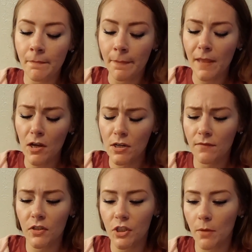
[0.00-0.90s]
Not
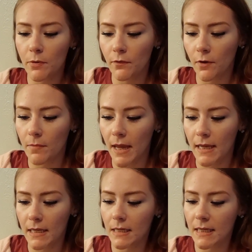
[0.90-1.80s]
enough to stop you from
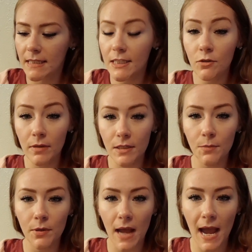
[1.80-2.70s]
like continuing to
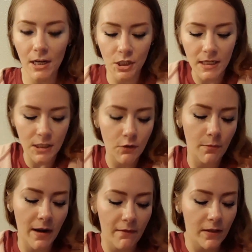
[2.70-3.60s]
put action into it,
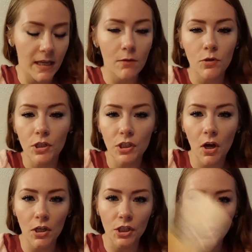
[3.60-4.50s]
but I feel like it was just
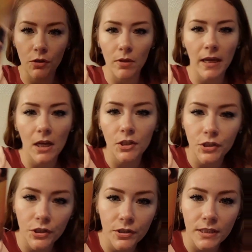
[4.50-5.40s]
causing you like
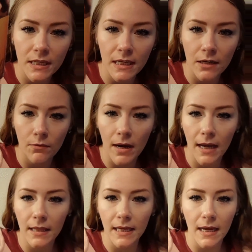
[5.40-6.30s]
uncertainty here,
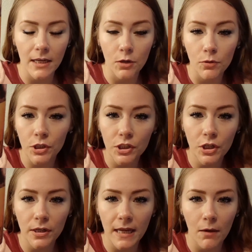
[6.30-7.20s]
right? Like you were just
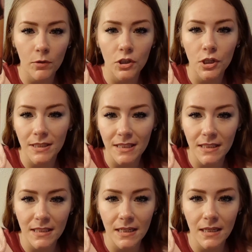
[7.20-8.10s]
starting out with just the
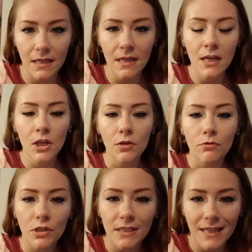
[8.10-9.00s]
seed. You
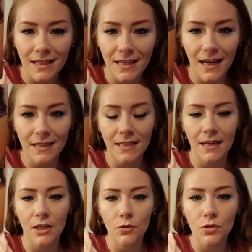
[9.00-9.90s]
just had the
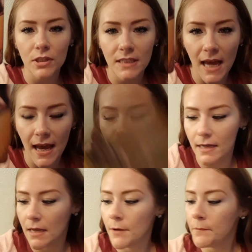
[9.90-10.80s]
idea. You just
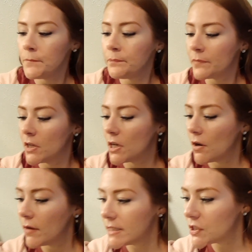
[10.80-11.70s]
had, you
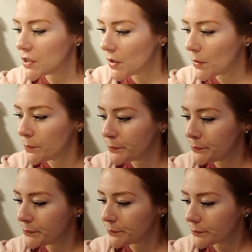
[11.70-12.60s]
know, and so